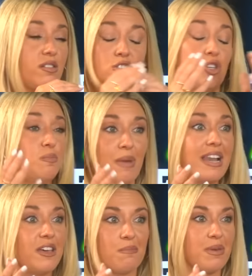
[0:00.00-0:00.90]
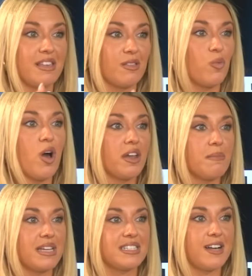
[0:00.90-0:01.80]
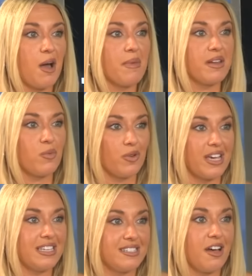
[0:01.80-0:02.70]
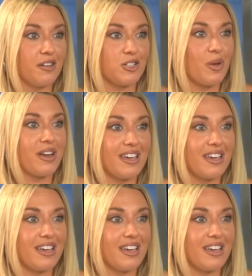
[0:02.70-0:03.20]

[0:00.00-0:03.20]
Jude Bellingham being the one. I mean, to come in at what he's done at 20